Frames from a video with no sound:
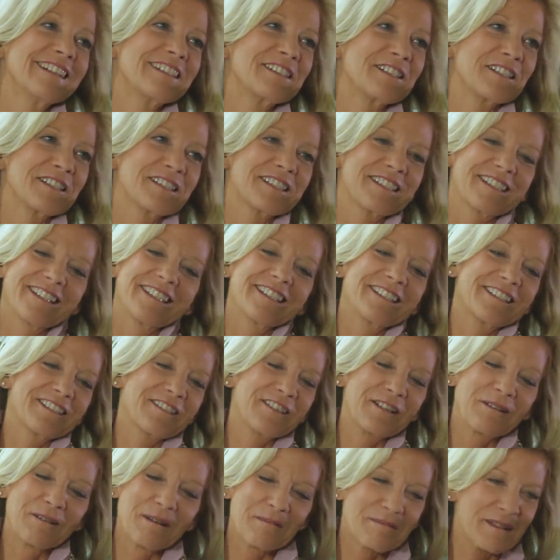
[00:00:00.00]
It just didn't
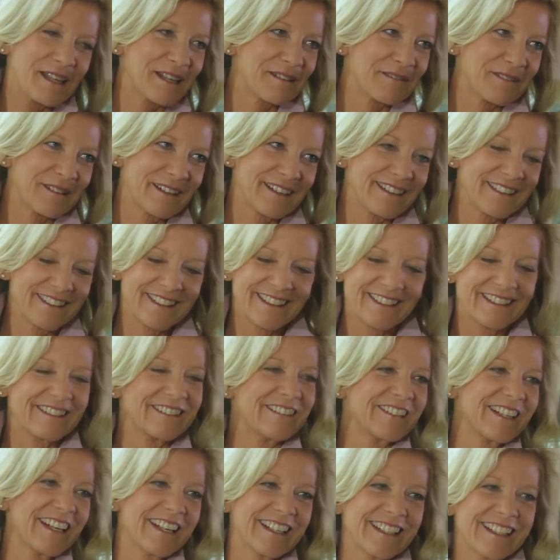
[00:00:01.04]
show up that way on the
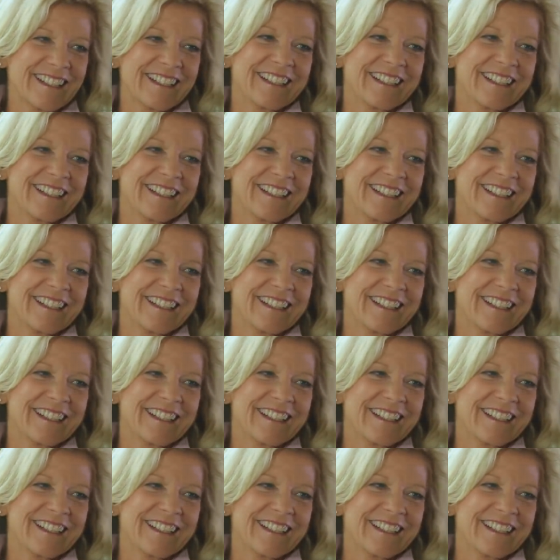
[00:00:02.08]
internet.